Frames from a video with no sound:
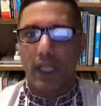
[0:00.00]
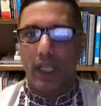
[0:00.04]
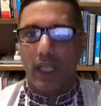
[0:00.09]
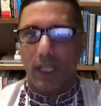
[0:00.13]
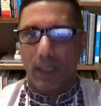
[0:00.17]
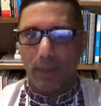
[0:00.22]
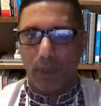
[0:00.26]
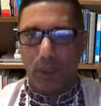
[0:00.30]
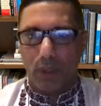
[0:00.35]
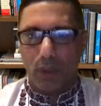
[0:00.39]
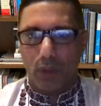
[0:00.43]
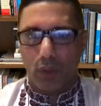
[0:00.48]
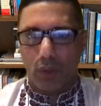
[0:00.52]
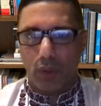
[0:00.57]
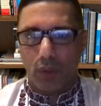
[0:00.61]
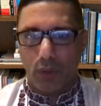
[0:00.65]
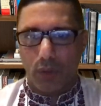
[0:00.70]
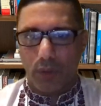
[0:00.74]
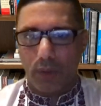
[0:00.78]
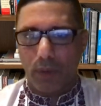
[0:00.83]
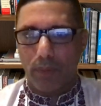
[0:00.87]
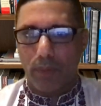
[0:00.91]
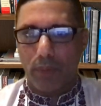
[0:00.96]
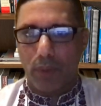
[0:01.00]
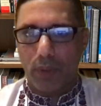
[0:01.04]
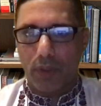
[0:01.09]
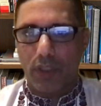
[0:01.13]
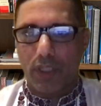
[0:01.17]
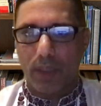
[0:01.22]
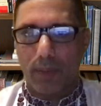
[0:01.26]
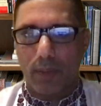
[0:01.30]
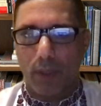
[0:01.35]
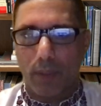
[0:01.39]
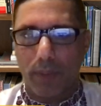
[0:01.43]
but also pulled
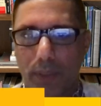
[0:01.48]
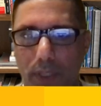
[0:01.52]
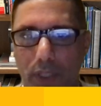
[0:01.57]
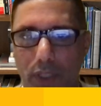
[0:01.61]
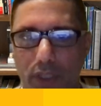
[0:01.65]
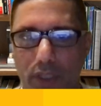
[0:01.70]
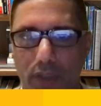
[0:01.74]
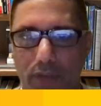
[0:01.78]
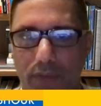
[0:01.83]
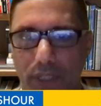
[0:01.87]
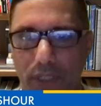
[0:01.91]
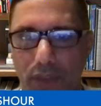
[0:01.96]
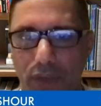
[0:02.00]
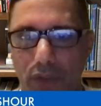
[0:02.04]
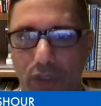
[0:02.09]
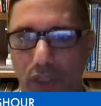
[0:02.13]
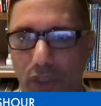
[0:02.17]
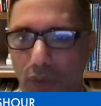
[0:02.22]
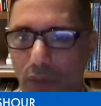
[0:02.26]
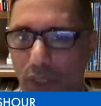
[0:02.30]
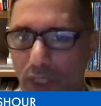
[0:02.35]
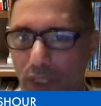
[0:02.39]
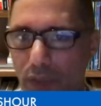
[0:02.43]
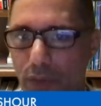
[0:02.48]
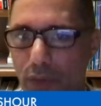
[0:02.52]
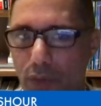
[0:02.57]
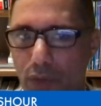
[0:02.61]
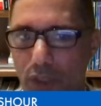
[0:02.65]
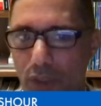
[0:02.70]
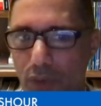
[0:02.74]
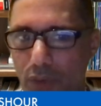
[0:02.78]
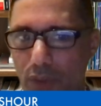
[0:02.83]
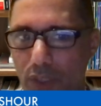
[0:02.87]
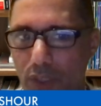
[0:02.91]
some operational victories in twenty
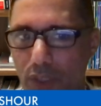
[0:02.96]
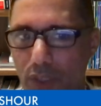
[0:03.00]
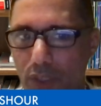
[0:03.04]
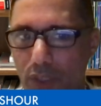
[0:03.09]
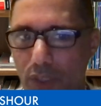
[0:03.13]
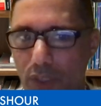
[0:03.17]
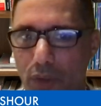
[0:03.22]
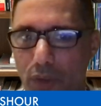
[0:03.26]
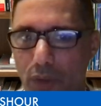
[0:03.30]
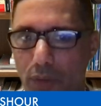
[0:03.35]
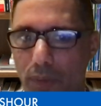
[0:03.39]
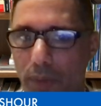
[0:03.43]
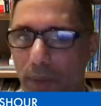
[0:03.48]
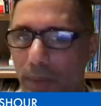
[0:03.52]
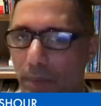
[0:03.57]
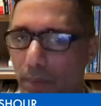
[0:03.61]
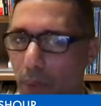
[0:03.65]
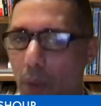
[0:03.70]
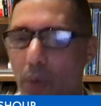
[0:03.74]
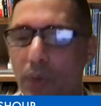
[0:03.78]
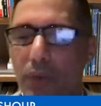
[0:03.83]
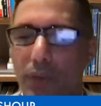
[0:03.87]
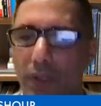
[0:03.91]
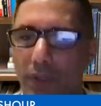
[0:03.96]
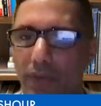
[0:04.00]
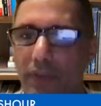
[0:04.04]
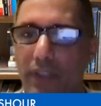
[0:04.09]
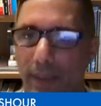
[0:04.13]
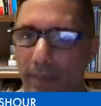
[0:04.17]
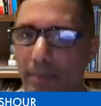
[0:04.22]
fourteen, twenty twenty-two. But both of them